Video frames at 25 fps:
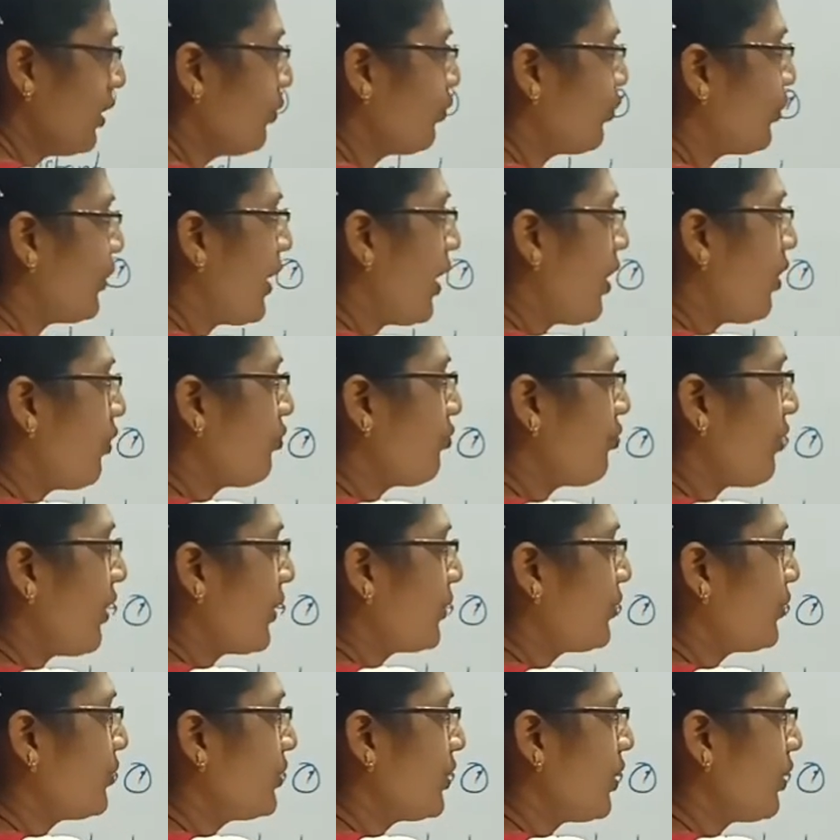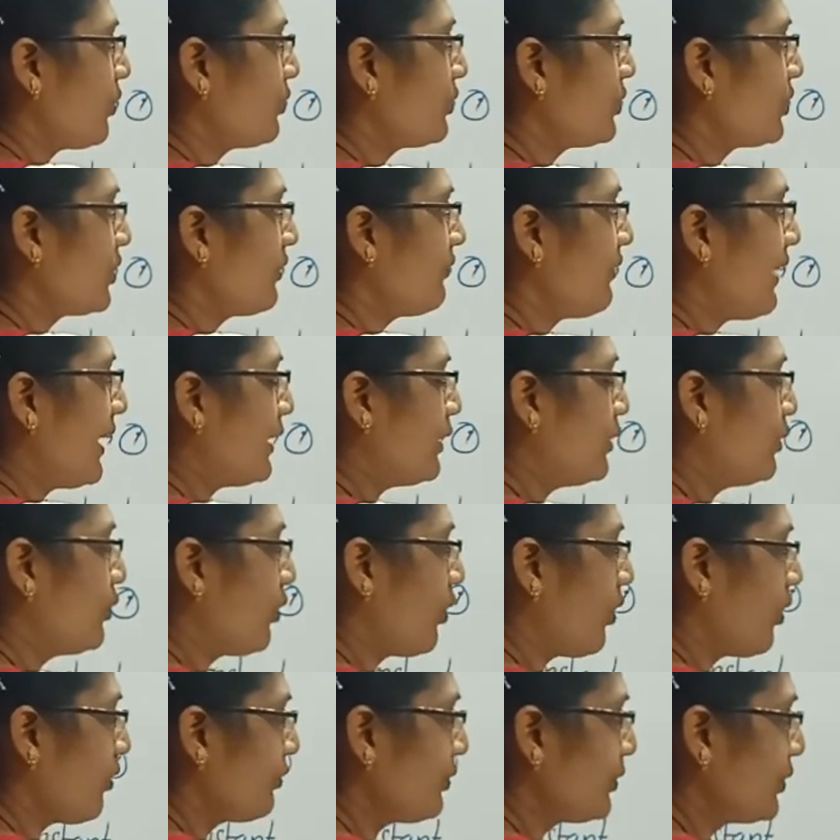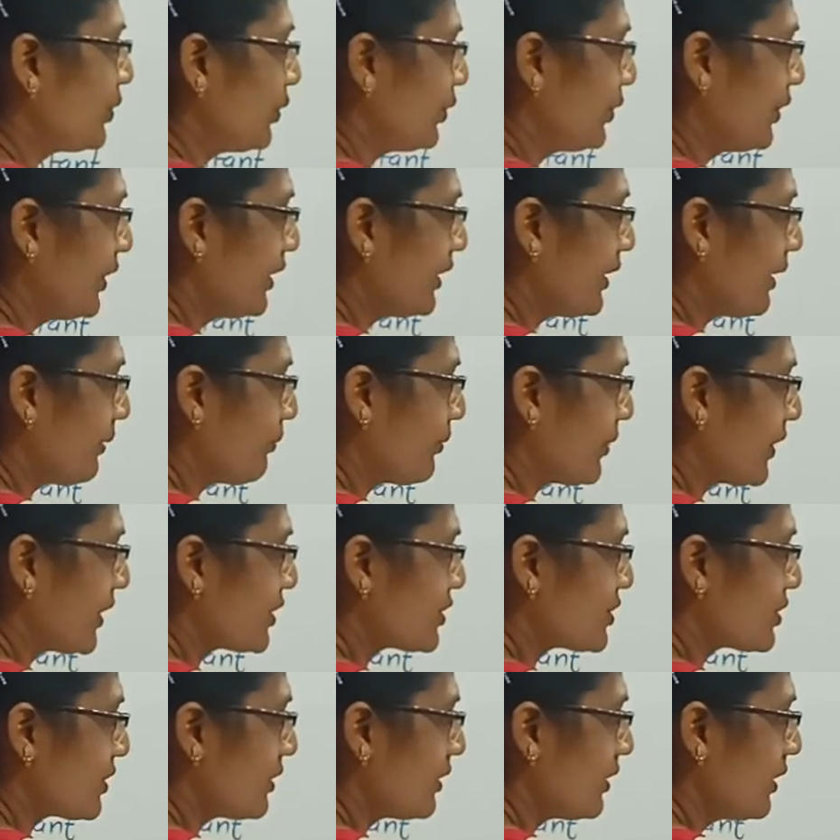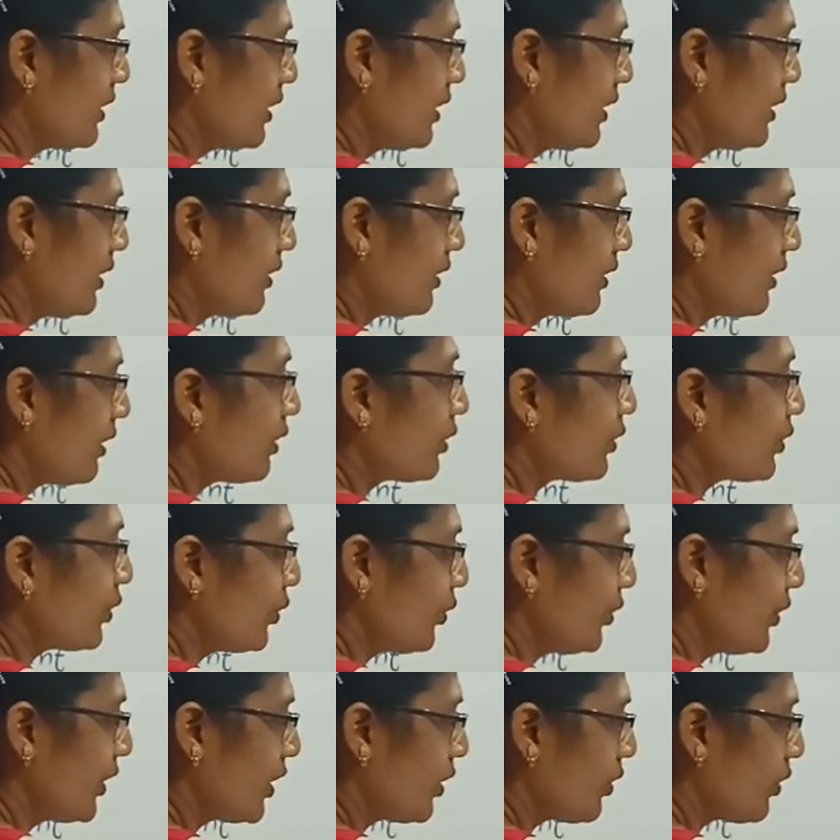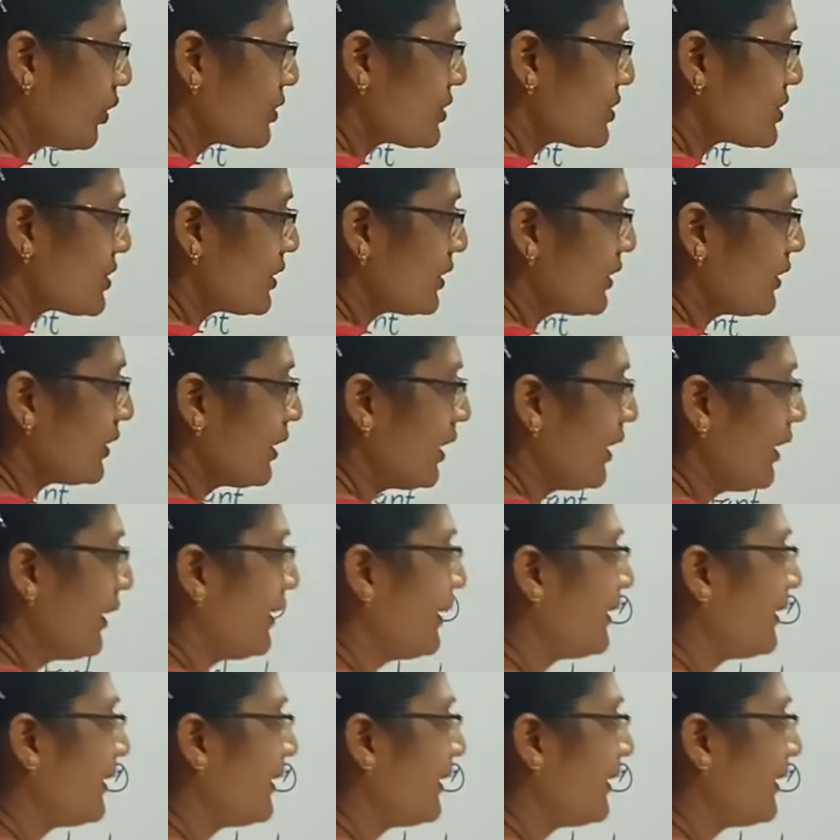We have found out the value of Curie temperature, Curie constant.